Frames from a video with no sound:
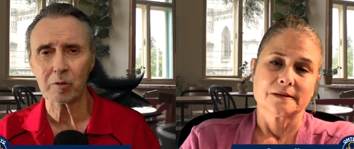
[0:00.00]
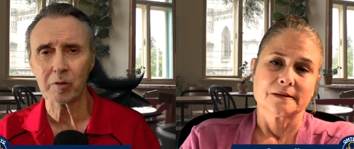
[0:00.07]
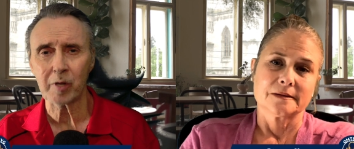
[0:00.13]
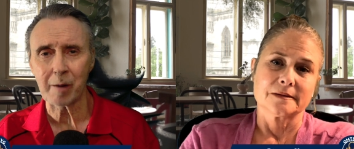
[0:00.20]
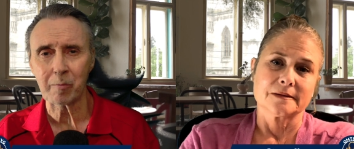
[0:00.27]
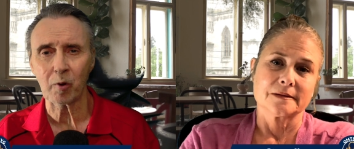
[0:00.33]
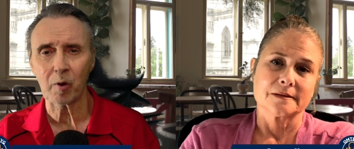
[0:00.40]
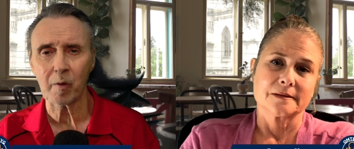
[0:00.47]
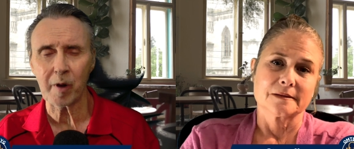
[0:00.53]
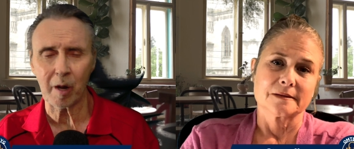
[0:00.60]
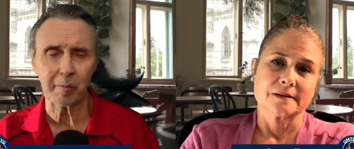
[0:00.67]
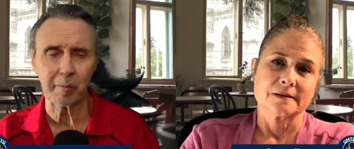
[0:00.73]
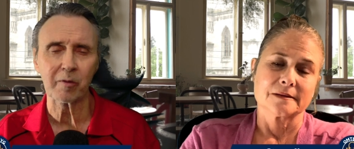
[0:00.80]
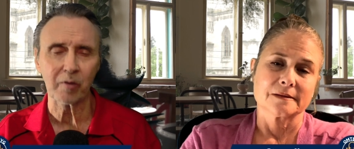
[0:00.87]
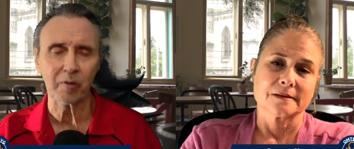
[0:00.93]
Speaker 1: library,
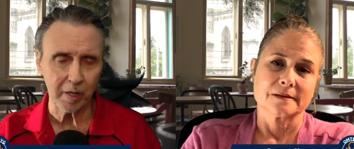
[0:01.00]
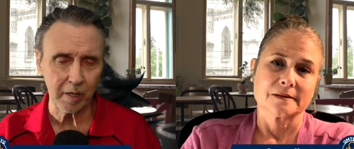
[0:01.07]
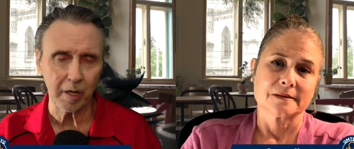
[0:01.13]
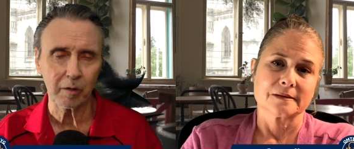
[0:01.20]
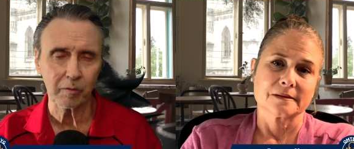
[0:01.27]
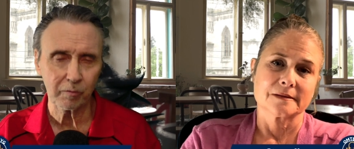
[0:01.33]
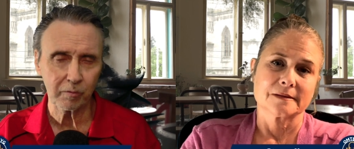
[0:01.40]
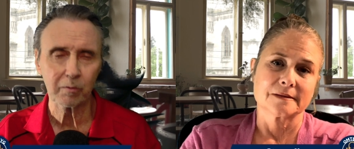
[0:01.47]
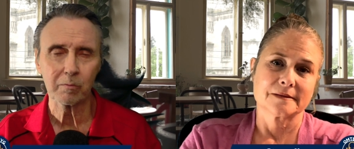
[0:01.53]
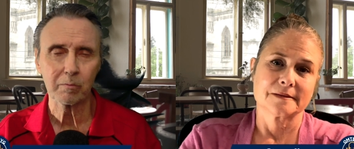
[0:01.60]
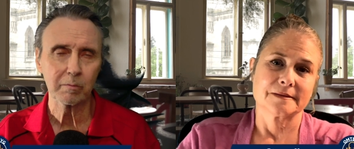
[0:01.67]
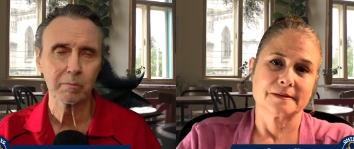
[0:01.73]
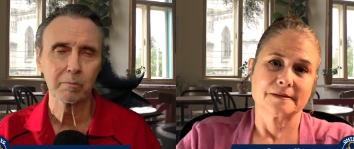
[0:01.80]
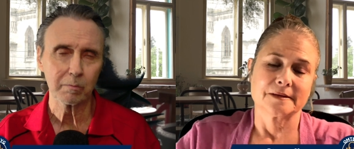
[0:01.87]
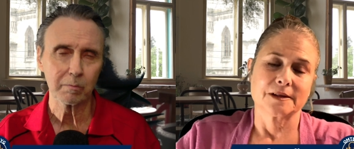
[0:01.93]
I'm going to say yes.
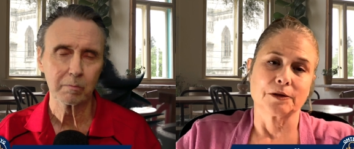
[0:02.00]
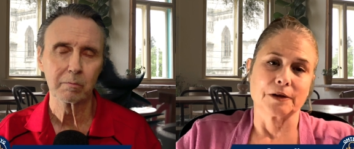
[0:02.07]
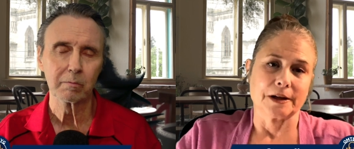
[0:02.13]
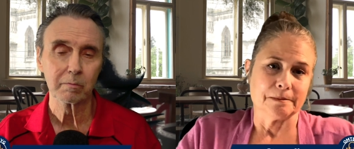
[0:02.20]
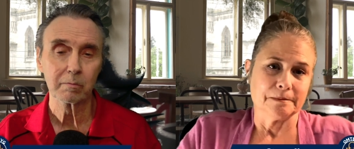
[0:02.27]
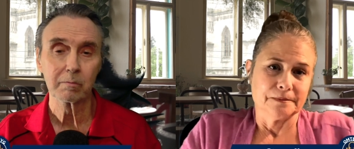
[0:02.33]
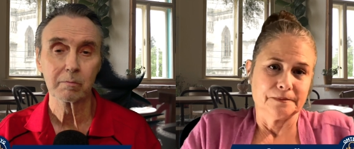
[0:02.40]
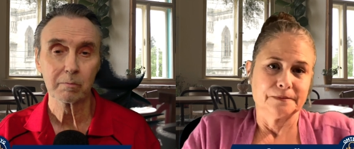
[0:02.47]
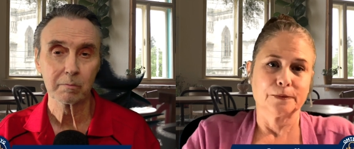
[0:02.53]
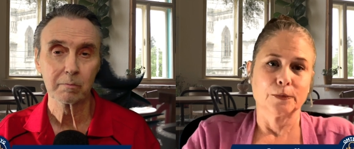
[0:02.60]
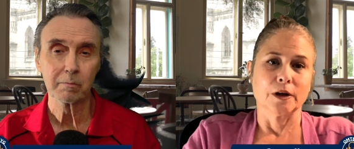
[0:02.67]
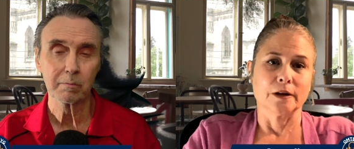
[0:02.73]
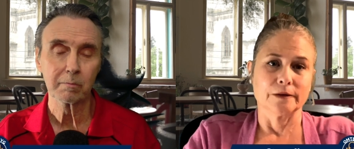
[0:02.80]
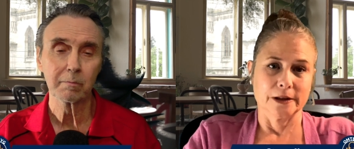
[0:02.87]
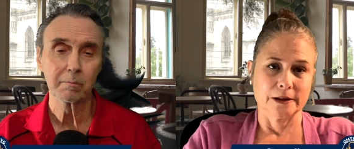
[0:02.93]
Speaker 2: Okay.
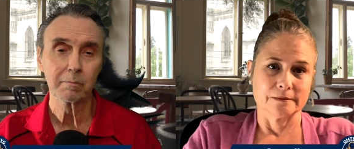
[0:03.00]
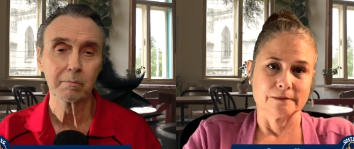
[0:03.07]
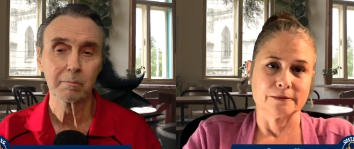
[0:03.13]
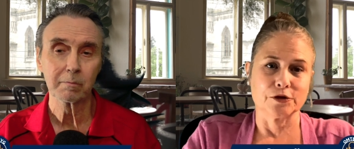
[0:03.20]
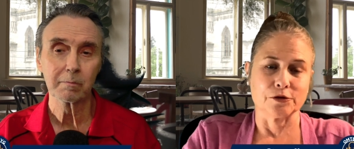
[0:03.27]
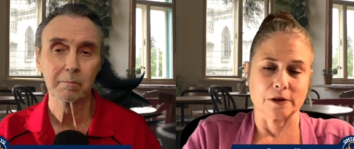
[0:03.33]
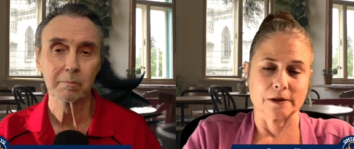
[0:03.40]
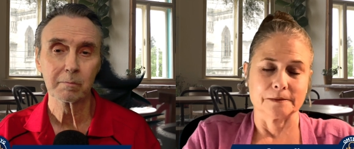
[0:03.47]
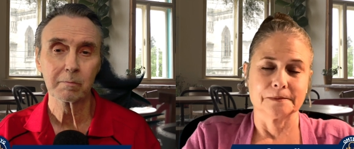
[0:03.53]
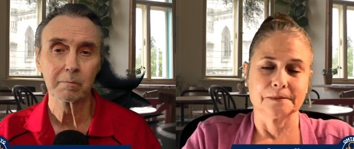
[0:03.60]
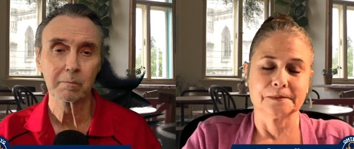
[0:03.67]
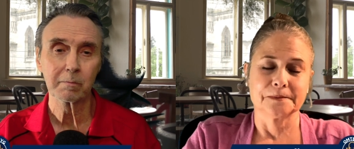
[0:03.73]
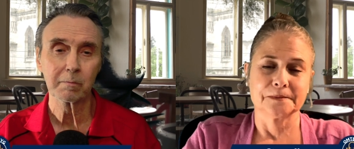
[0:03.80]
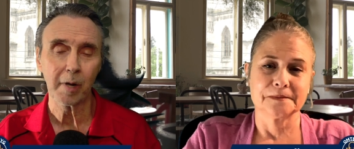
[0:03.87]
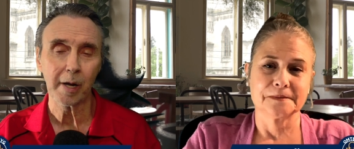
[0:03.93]
Well, then, sure.
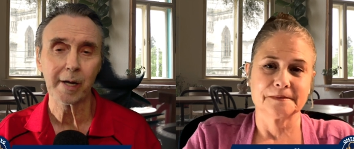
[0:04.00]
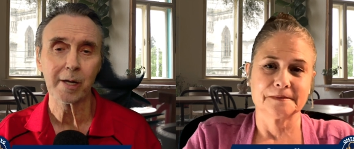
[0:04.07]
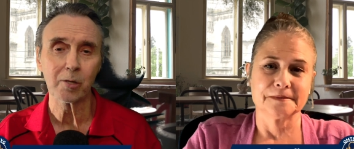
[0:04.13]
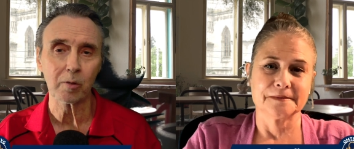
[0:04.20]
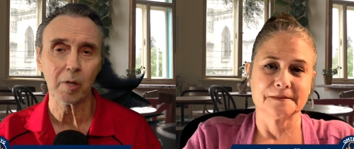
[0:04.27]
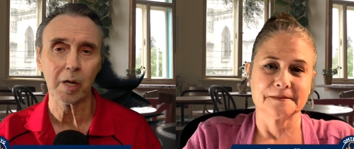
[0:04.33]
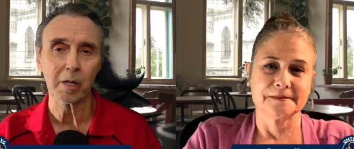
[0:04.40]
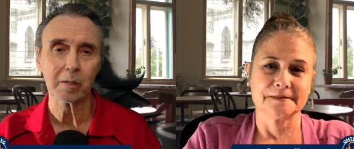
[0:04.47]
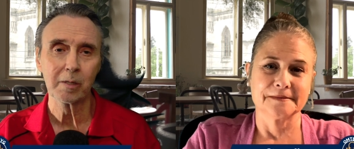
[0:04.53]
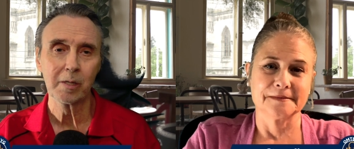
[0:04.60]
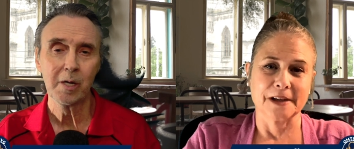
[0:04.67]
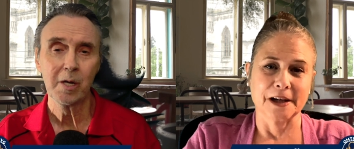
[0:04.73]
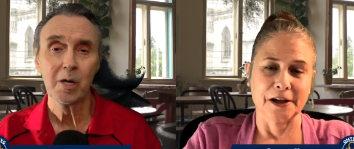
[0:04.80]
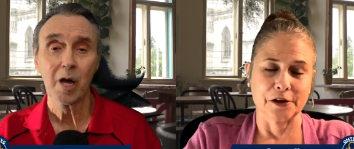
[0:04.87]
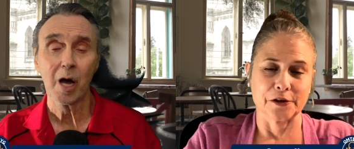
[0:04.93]
Speaker 1: I can do that.
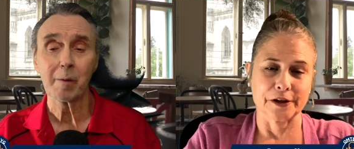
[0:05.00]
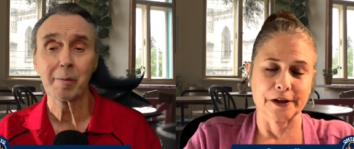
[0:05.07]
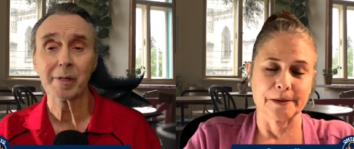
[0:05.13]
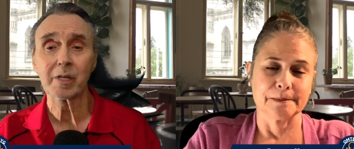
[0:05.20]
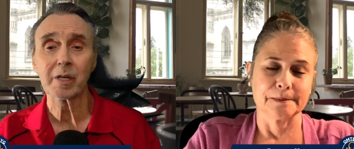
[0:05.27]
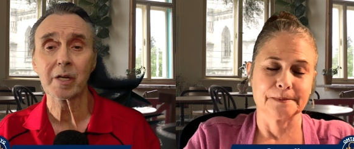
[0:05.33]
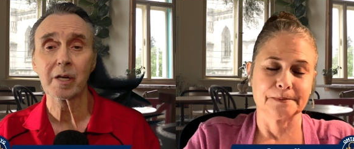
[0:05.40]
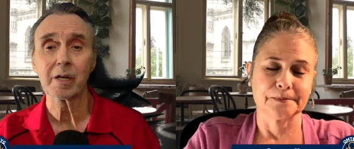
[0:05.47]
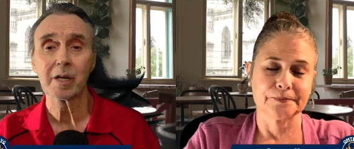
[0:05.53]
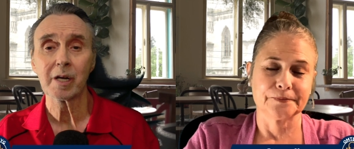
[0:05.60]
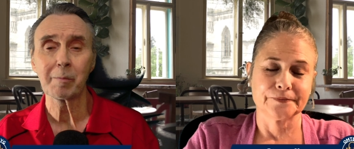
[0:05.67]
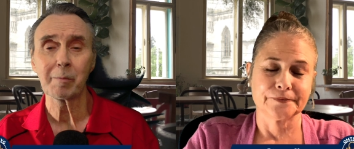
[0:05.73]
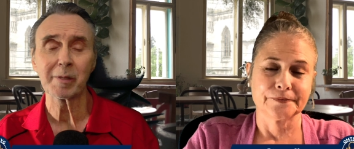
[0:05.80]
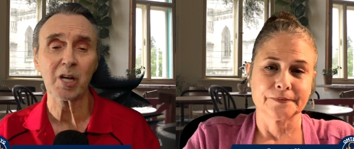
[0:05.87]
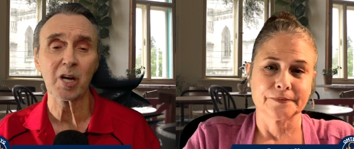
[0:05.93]
I how, about the,
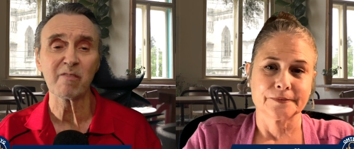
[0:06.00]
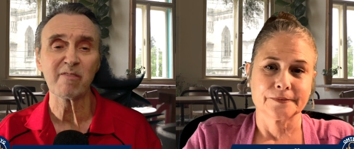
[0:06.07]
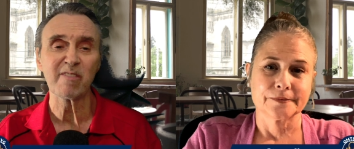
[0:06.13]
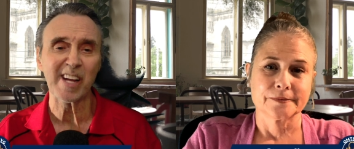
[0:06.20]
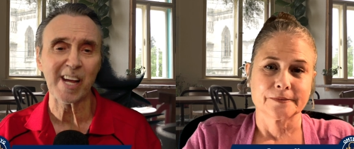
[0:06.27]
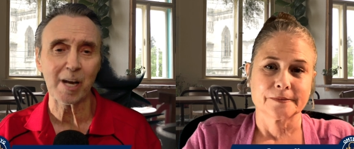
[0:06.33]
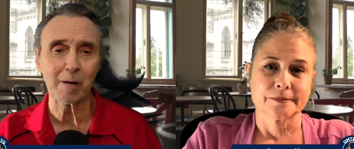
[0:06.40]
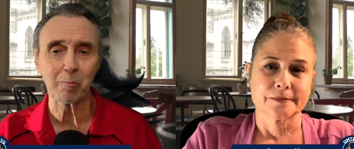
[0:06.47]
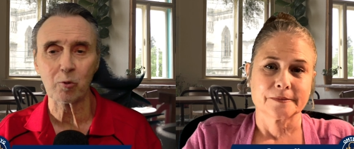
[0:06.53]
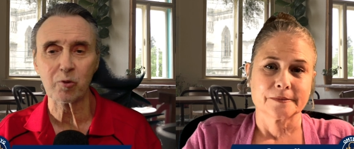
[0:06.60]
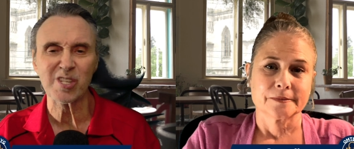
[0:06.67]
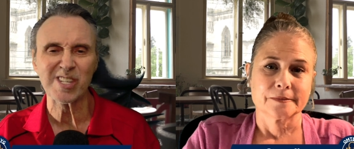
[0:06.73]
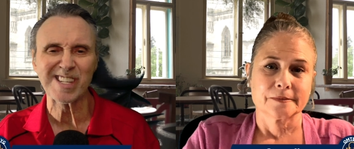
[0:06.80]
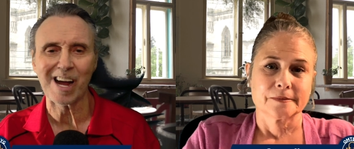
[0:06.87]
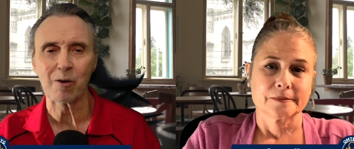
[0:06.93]
how about the unforgettable
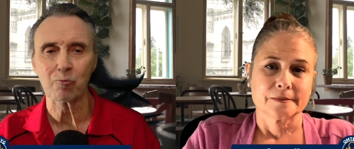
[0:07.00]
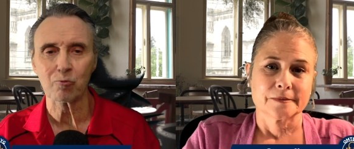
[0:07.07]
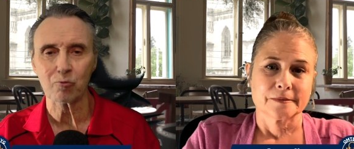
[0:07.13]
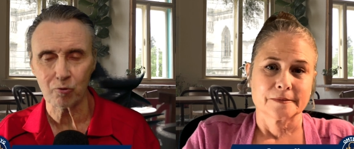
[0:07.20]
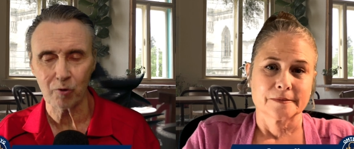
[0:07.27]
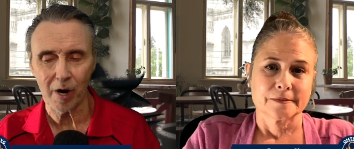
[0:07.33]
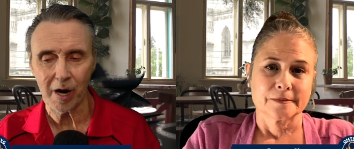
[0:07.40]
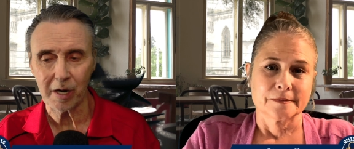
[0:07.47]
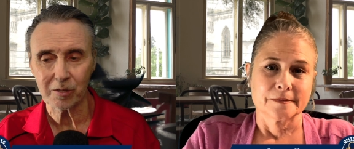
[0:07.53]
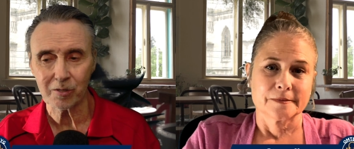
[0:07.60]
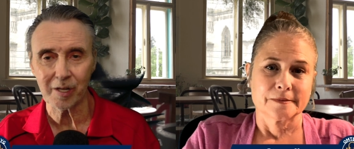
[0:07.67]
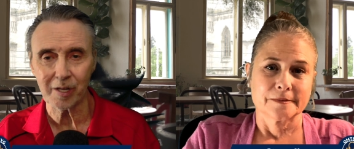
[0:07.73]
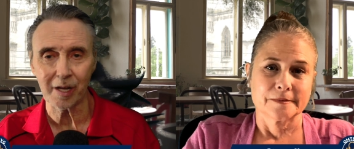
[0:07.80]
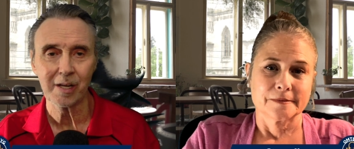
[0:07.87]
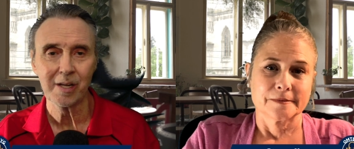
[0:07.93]
soundtracks that